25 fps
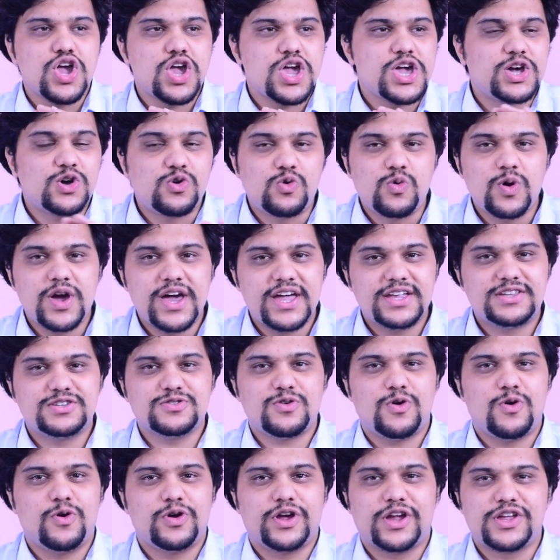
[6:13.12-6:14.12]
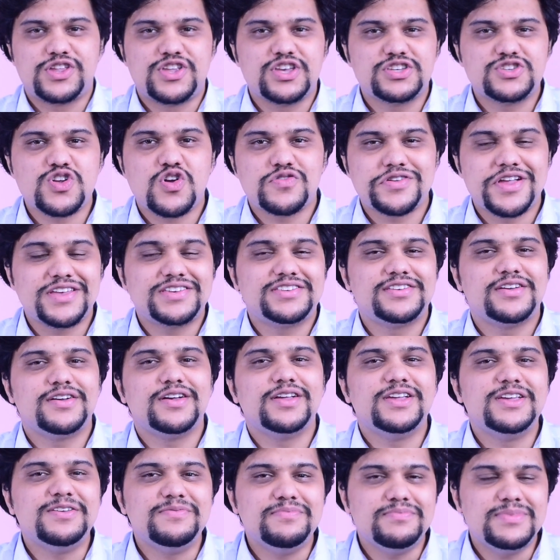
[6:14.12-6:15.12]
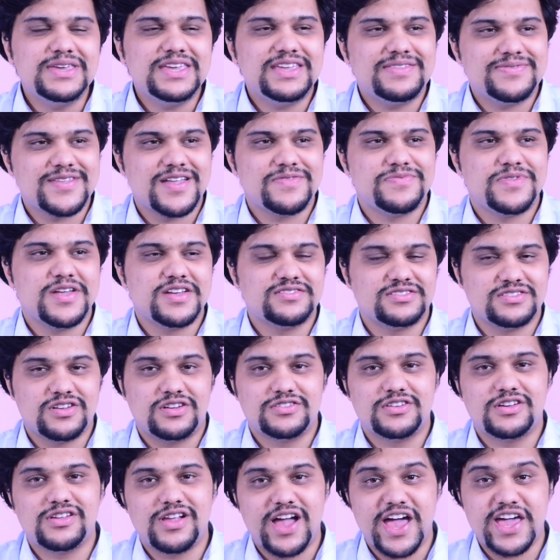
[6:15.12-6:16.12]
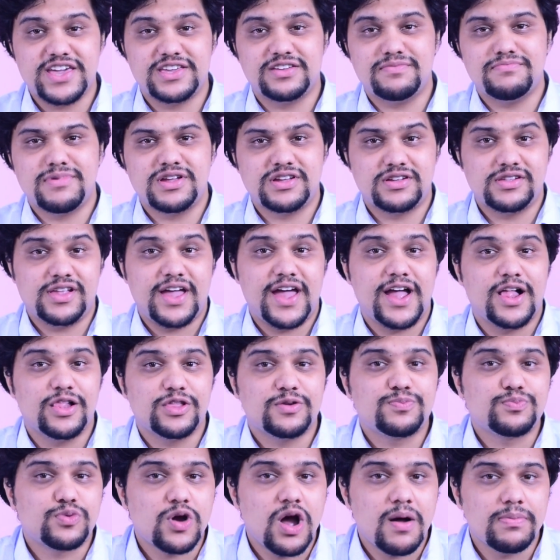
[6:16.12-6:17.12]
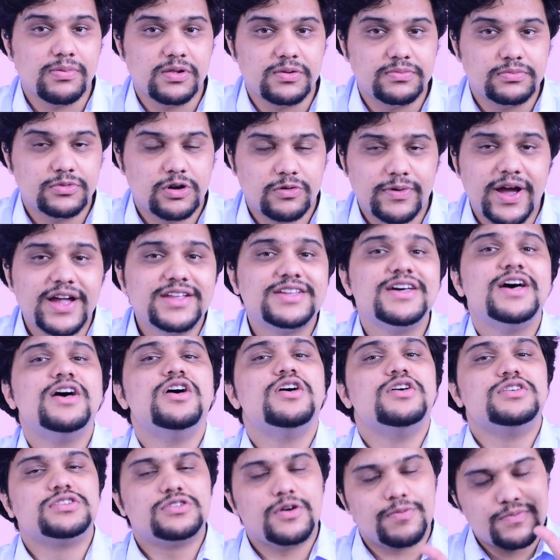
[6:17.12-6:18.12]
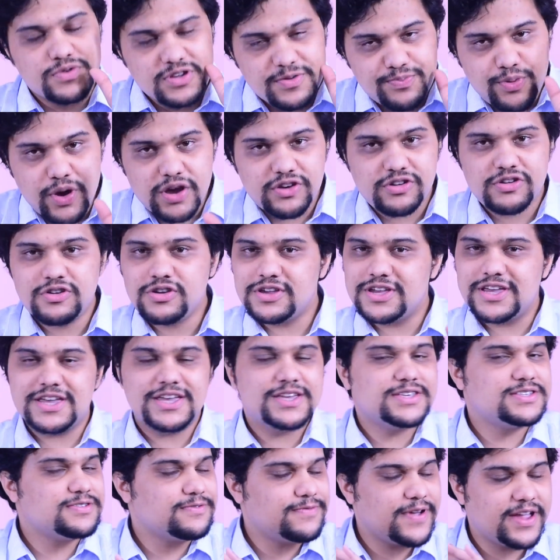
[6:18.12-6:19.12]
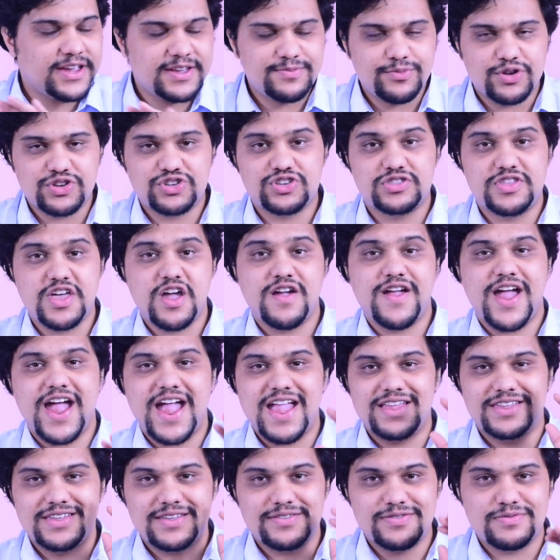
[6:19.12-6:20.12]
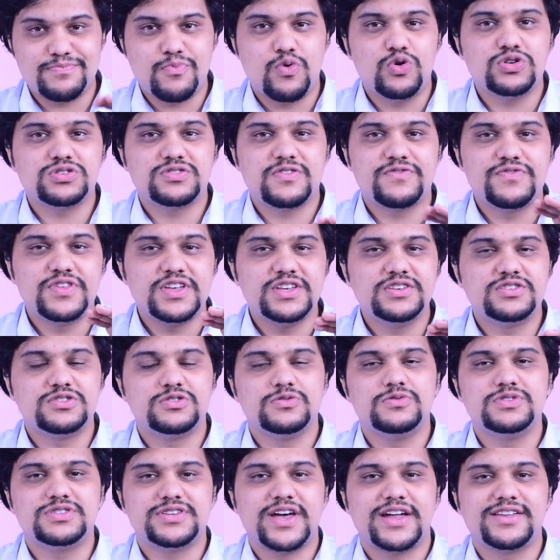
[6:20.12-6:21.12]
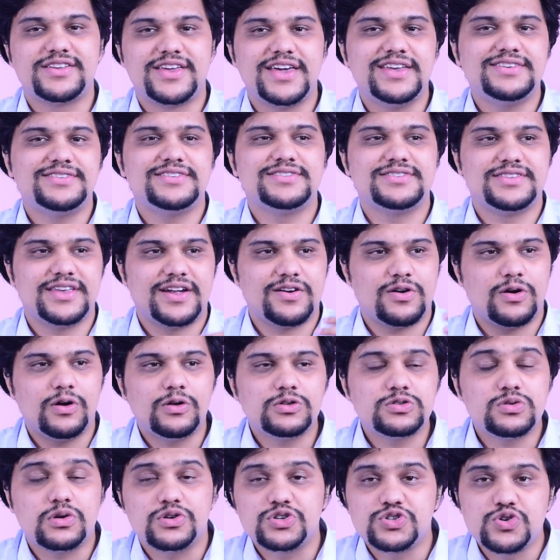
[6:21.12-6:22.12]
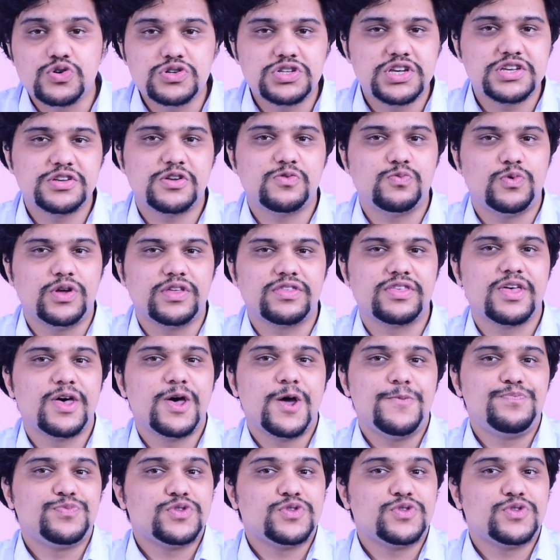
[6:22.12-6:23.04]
equate, or it does not necessarily mean that there's an underlying mental health problem. Right? So depression is very much there, and most of these suicide cases, they're also associated with